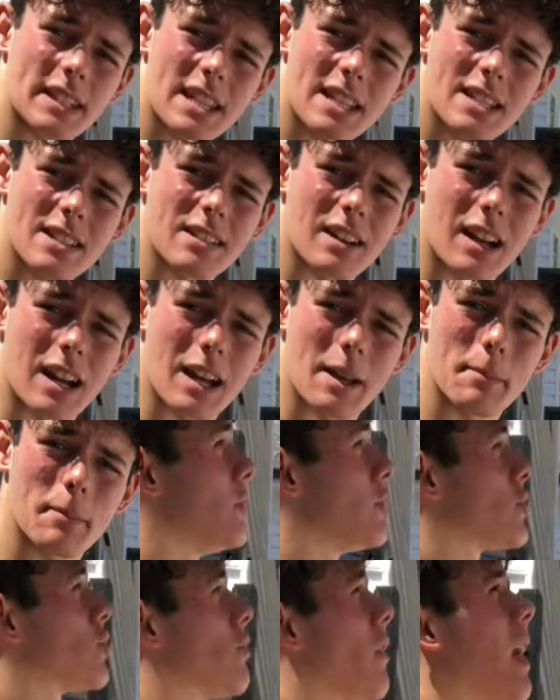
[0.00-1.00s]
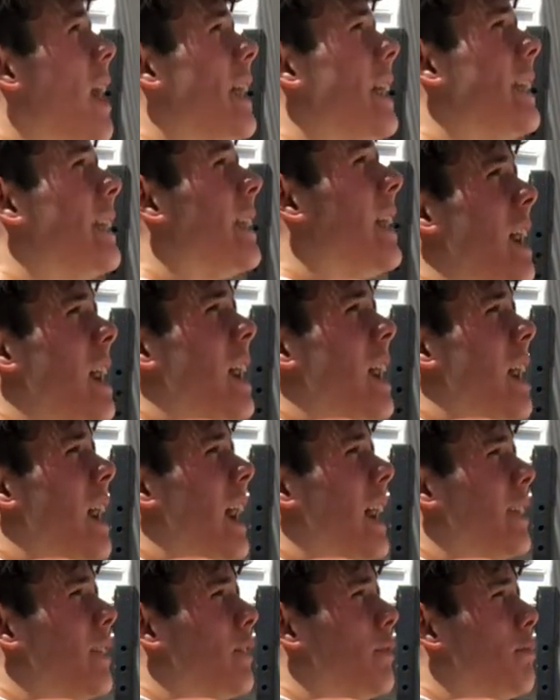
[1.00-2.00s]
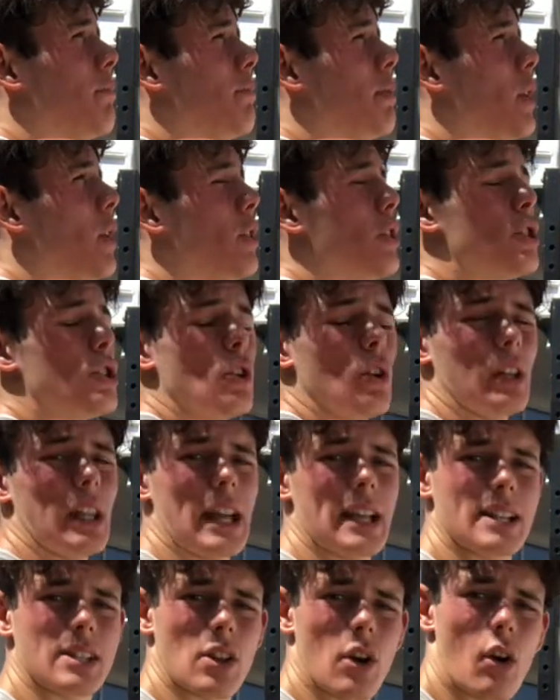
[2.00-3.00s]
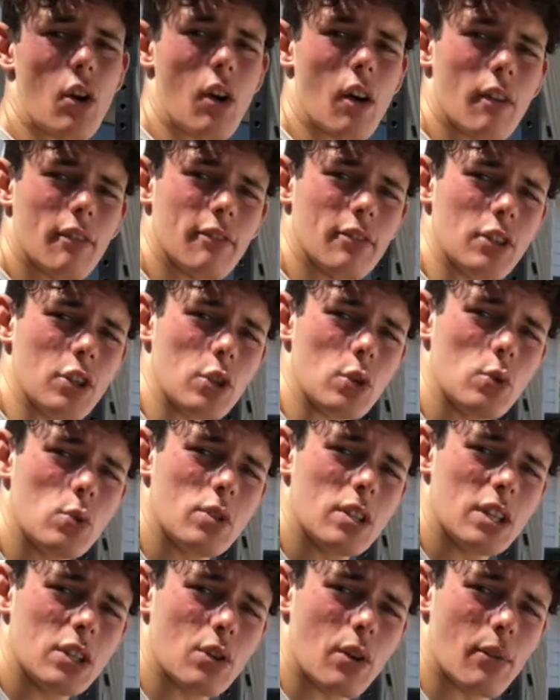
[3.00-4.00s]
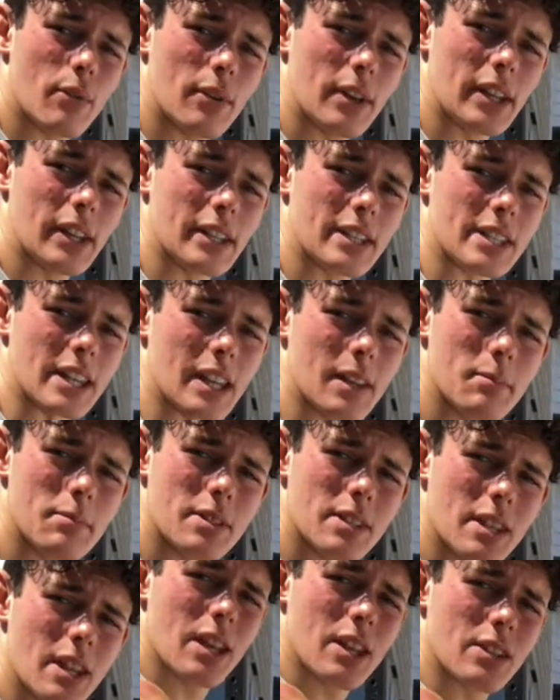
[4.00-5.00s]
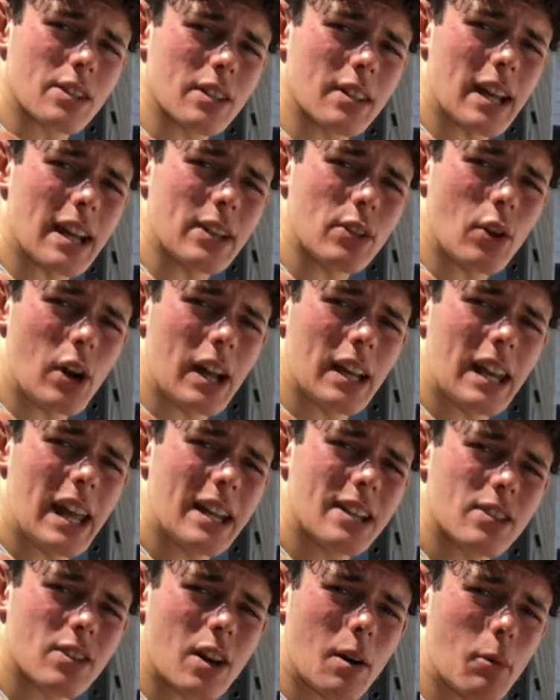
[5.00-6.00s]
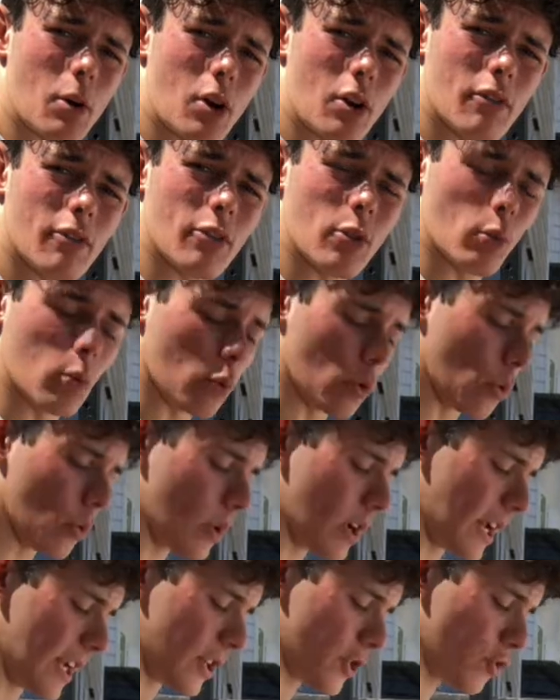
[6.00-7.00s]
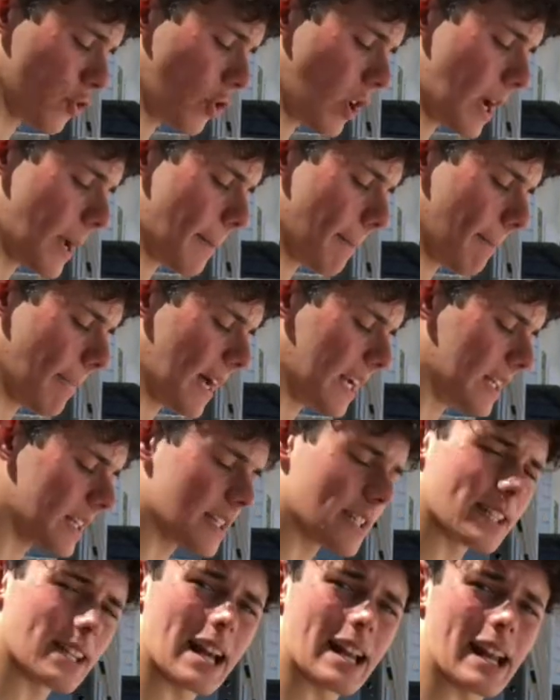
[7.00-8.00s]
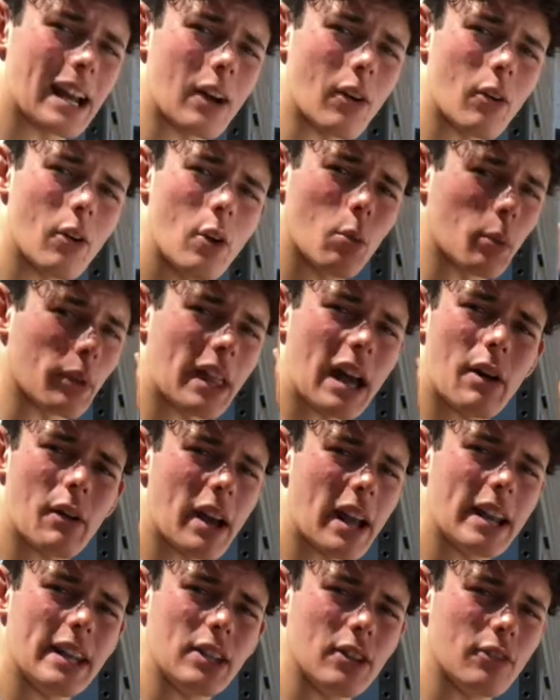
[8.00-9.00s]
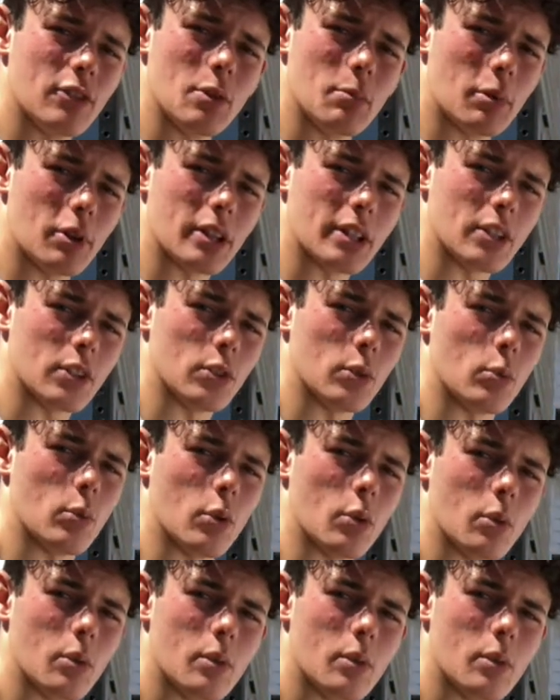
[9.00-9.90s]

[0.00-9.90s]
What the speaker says: this time you try and kind of push your legs off using your fingertips so that your legs come off the wall, and try and balance that out without any of your body on the wall.